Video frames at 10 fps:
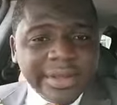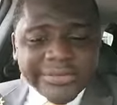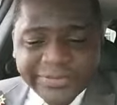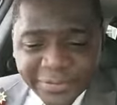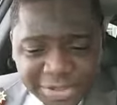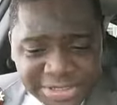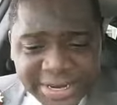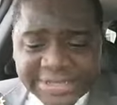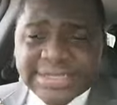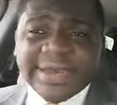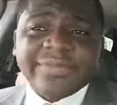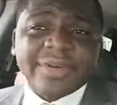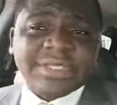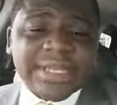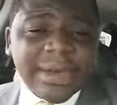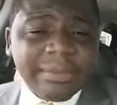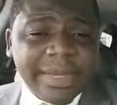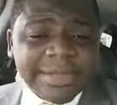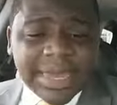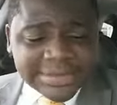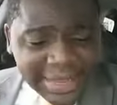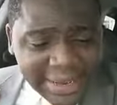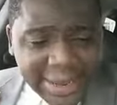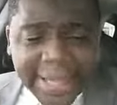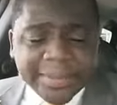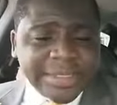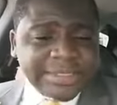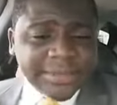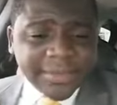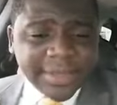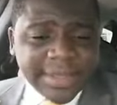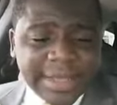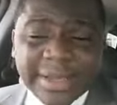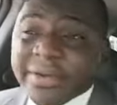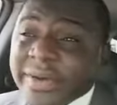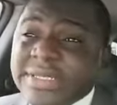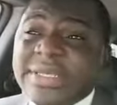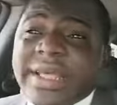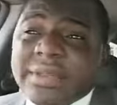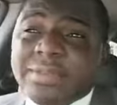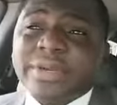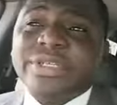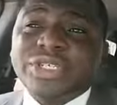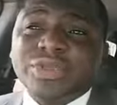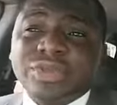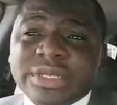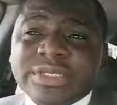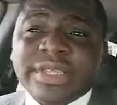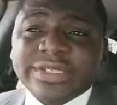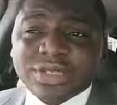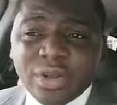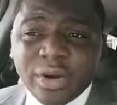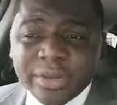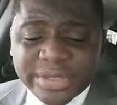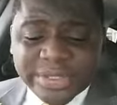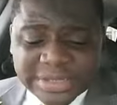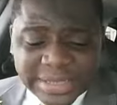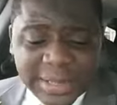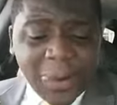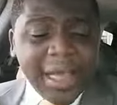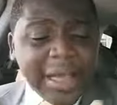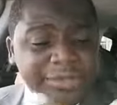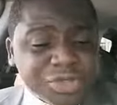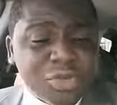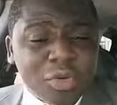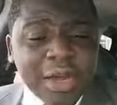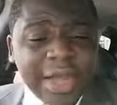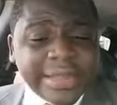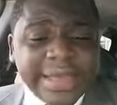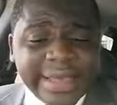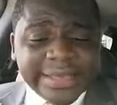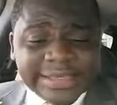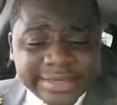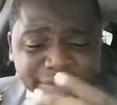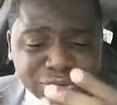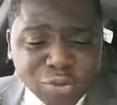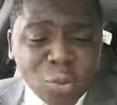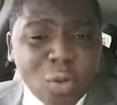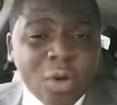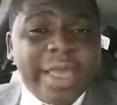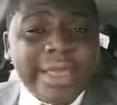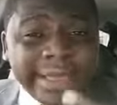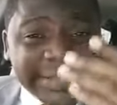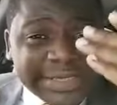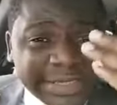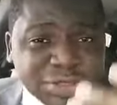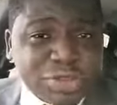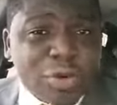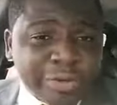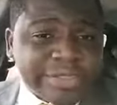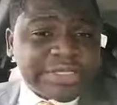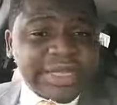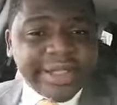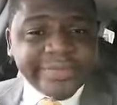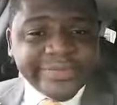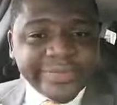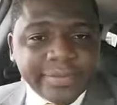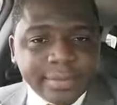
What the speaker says: fruitless efforts are made at alarmism, creating an impression to the international community as though Ghana is at a war against its own self?